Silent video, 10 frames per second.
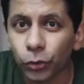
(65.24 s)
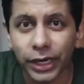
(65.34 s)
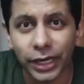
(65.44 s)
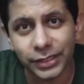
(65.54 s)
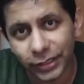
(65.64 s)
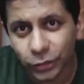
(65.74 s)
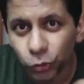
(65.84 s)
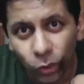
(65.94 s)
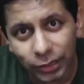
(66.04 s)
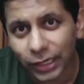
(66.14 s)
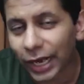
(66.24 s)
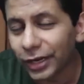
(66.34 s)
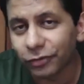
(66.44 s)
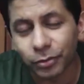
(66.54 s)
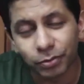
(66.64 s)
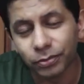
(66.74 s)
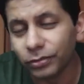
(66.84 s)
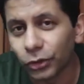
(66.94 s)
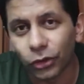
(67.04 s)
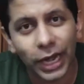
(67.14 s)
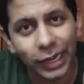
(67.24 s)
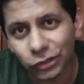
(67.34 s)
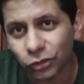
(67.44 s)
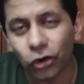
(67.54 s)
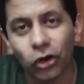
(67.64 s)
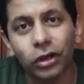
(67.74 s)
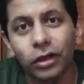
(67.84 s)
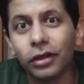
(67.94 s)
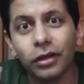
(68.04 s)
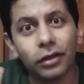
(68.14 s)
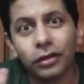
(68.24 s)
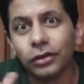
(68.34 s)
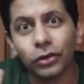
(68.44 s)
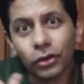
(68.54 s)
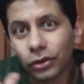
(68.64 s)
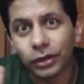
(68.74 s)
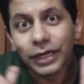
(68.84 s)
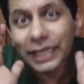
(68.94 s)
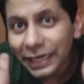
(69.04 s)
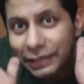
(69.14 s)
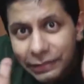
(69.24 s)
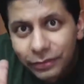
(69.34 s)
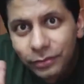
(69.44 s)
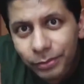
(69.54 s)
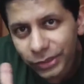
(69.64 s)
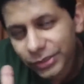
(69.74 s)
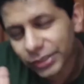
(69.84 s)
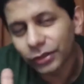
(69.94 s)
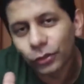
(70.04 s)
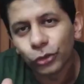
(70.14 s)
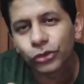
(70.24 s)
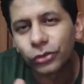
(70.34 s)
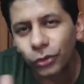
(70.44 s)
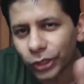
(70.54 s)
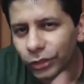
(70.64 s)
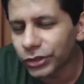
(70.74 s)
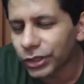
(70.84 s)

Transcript: do it, I said, you are the kind of, headstrong, deet person who should go into